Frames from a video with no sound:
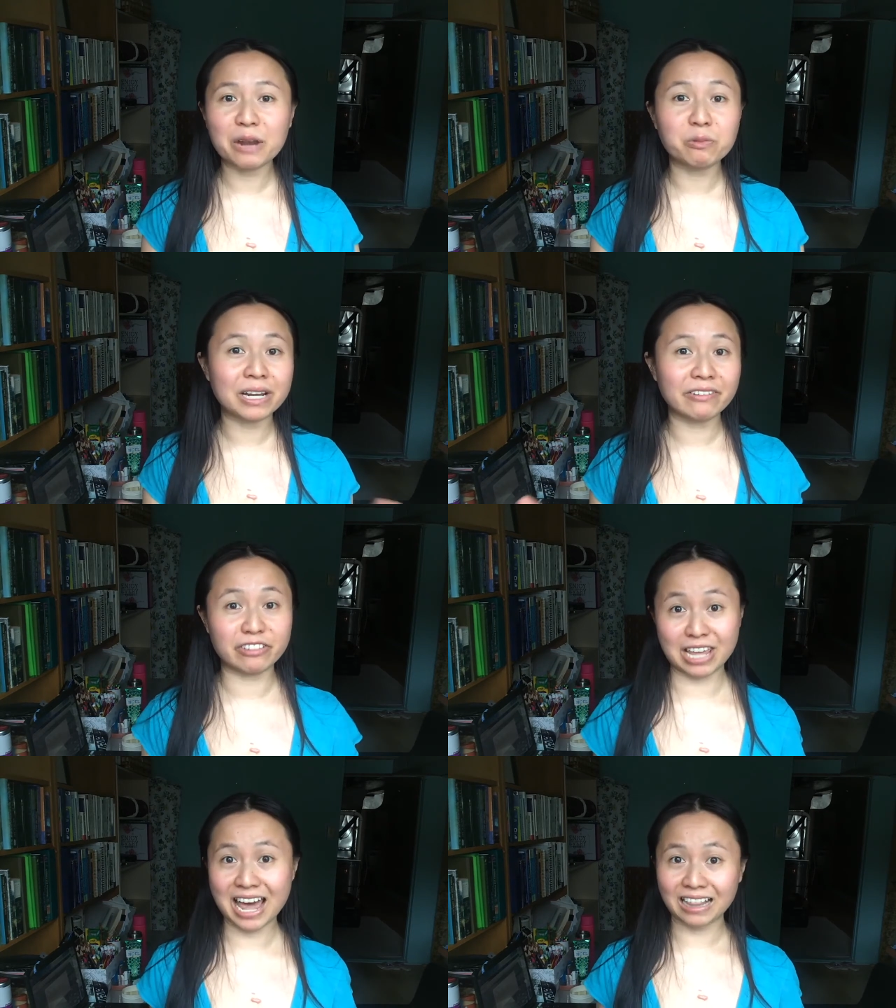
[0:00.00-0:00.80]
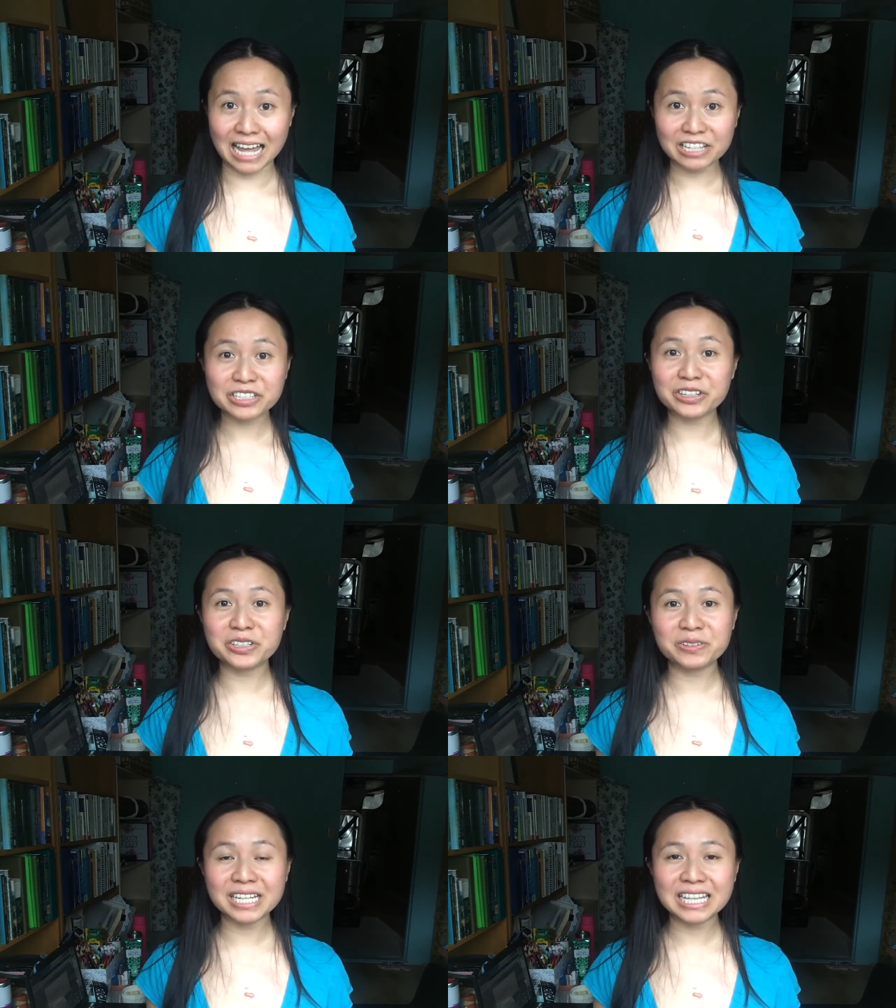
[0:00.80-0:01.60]
and whatever the hell else
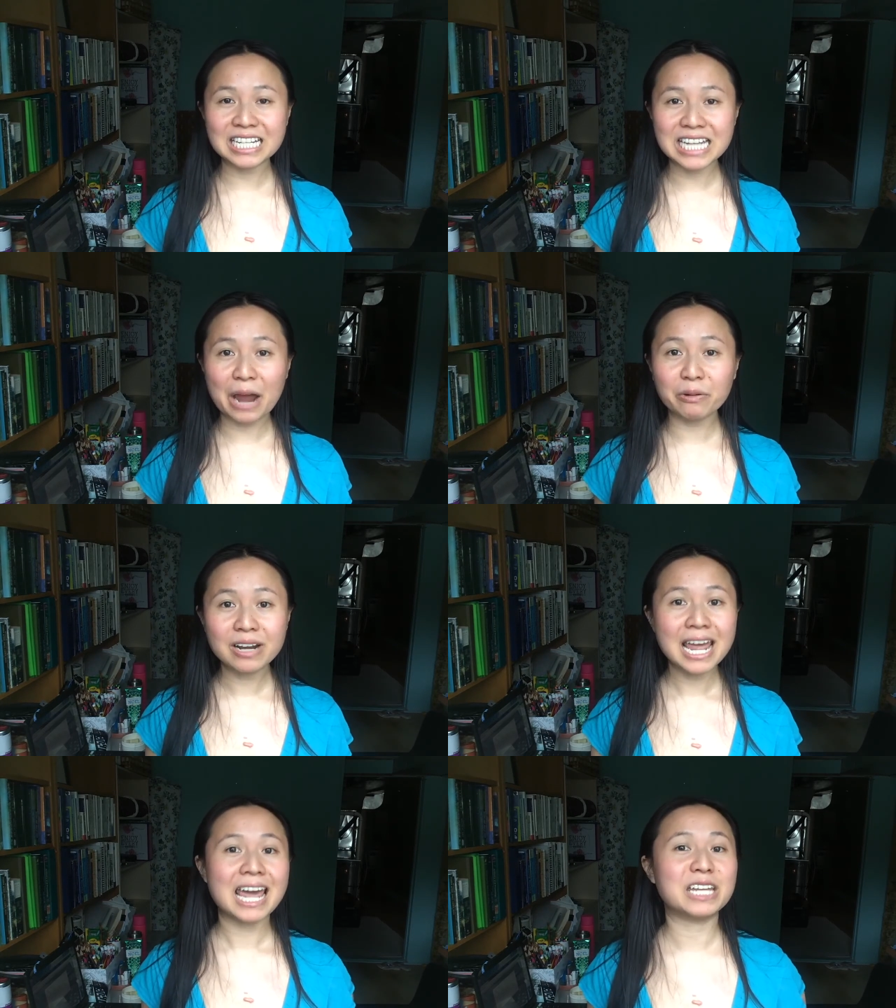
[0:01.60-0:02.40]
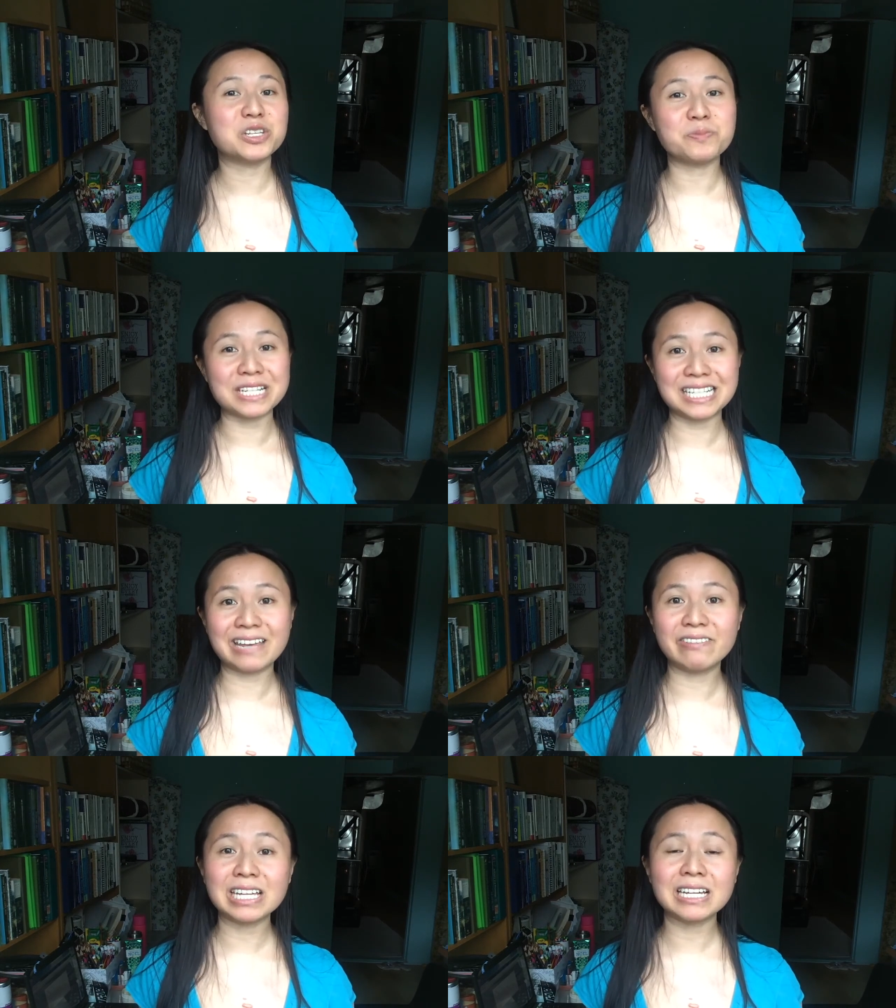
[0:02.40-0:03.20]
you're doing in the shower and you'd be
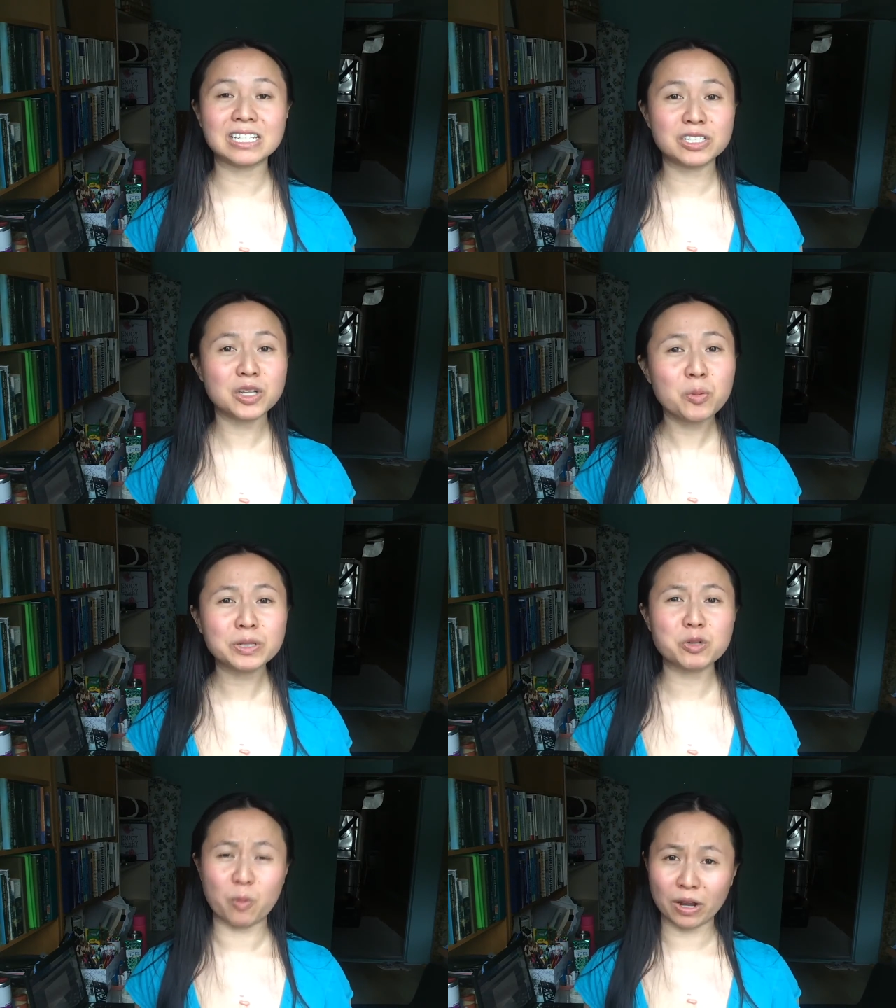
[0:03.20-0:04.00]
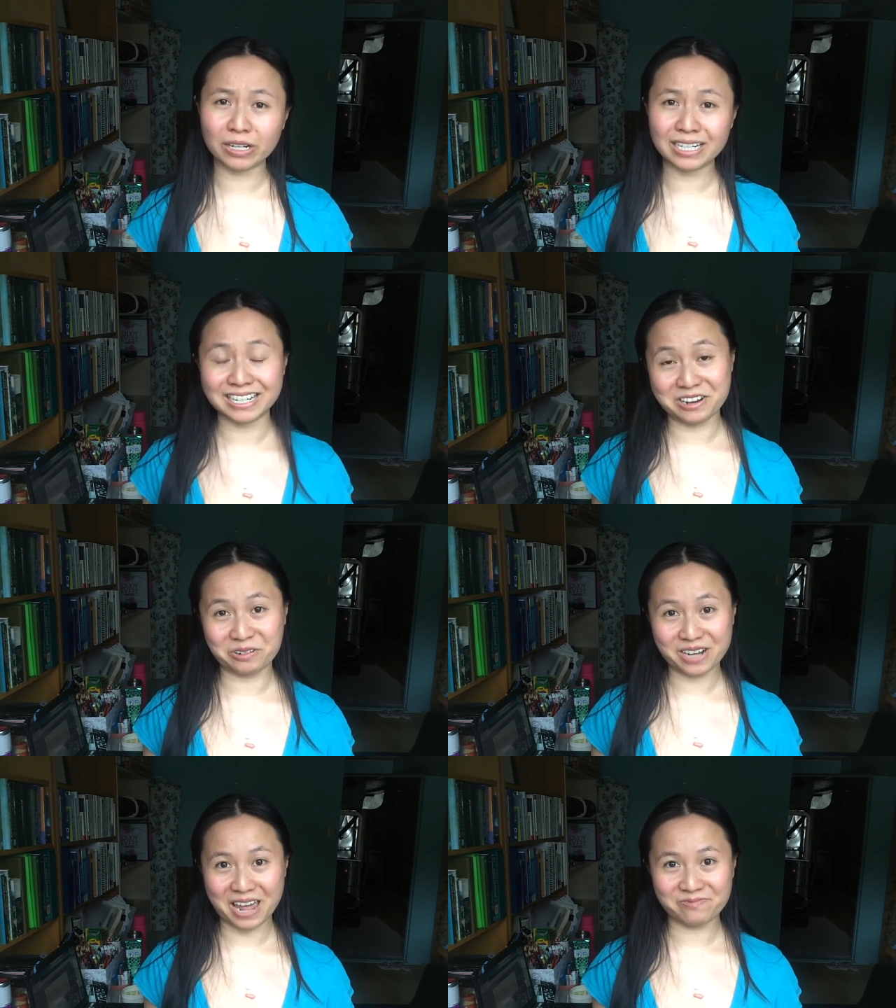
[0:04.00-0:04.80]
saving so much water in
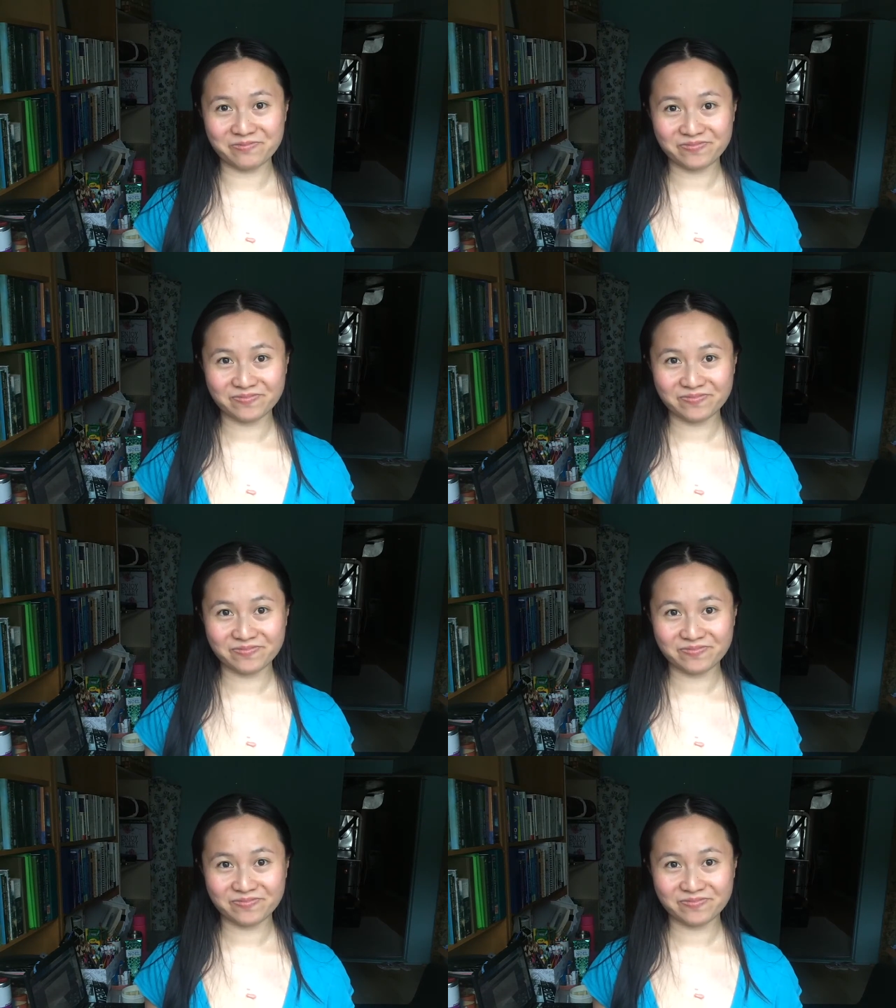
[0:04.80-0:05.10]
no time.